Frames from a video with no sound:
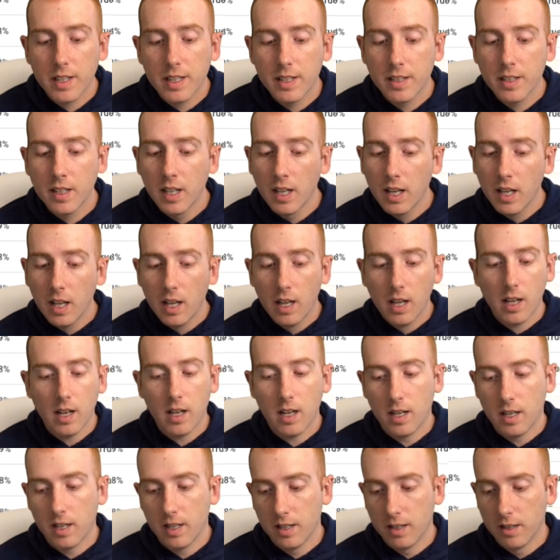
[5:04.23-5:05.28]
in.
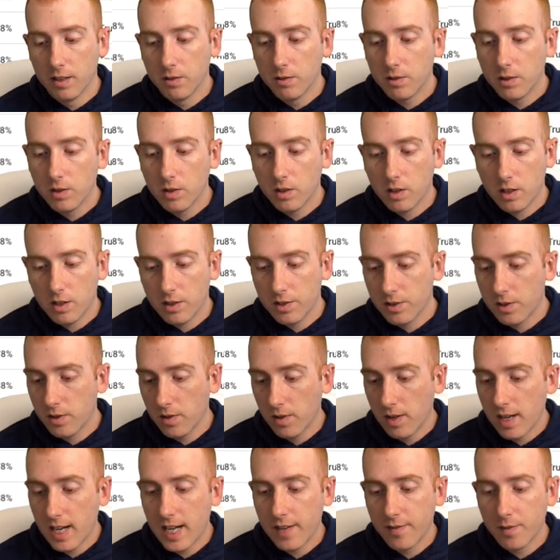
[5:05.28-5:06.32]
Uh, you'll
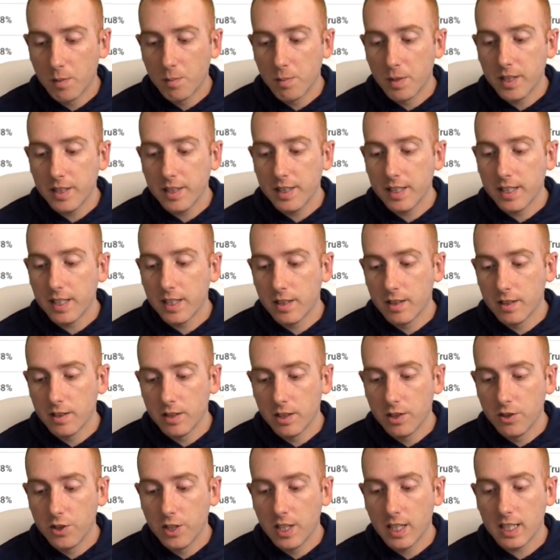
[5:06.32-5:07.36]
also have a button here
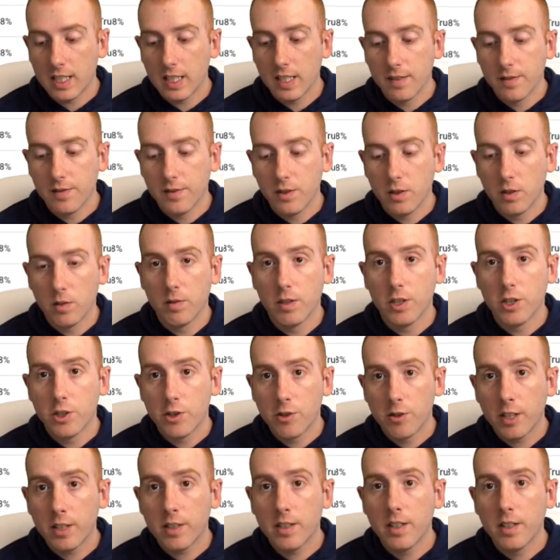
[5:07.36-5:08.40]
to check if you're
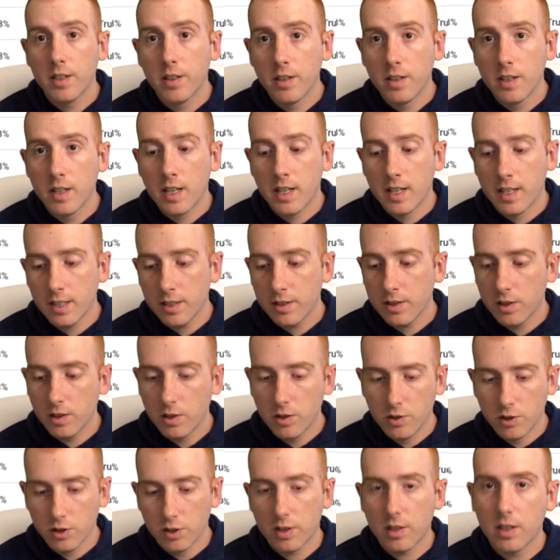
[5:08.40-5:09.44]
restricted or not. So you
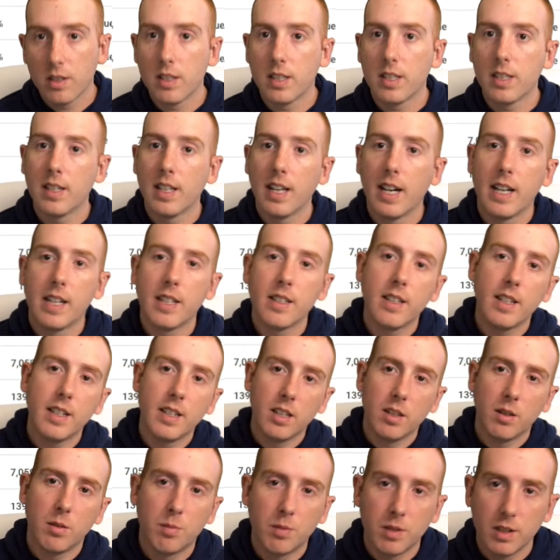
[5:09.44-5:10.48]
just click that and
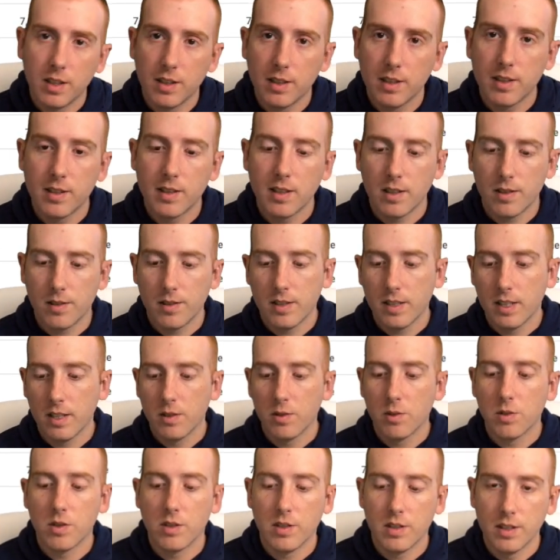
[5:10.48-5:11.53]
it'll bring you to Seller
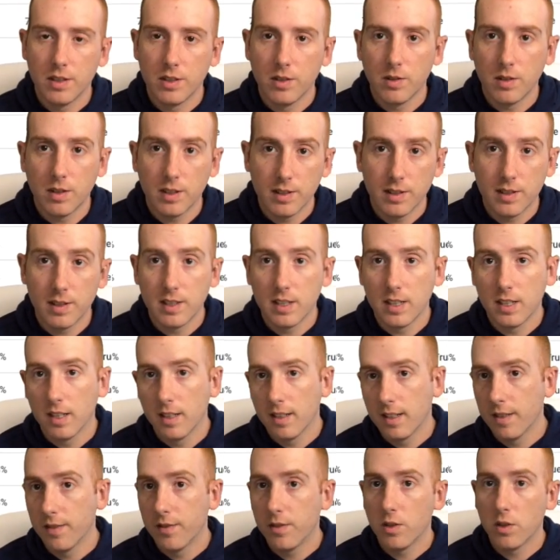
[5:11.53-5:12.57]
Central, and you can see
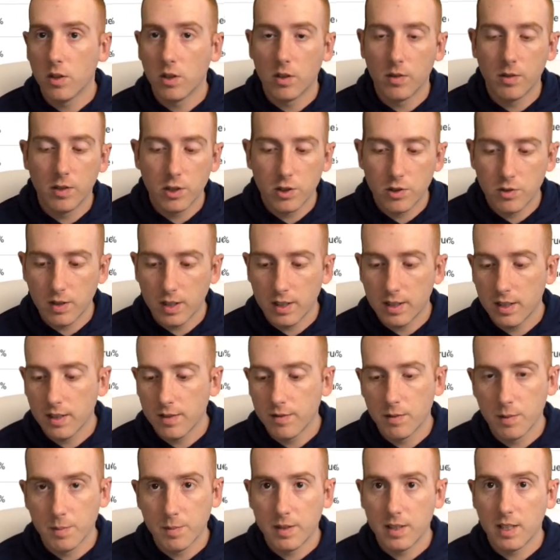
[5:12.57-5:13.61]
if you're restricted
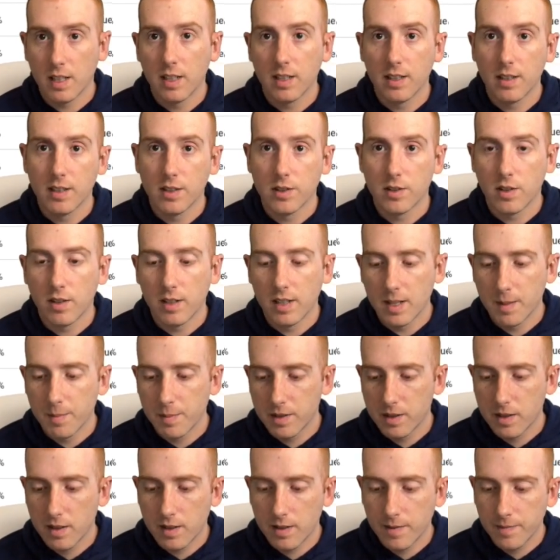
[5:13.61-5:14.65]
from selling this on
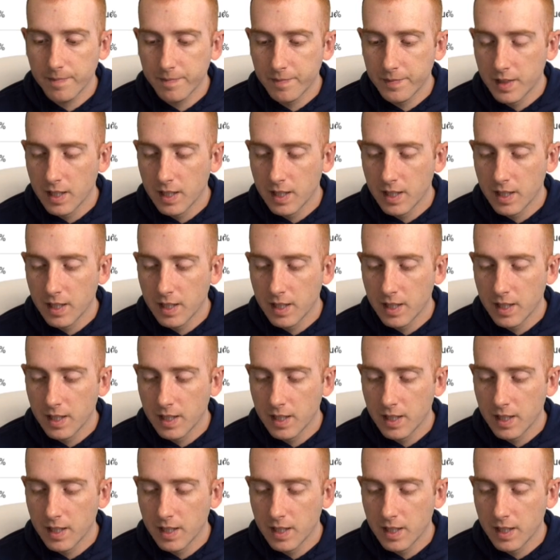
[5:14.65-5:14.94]
Amazon.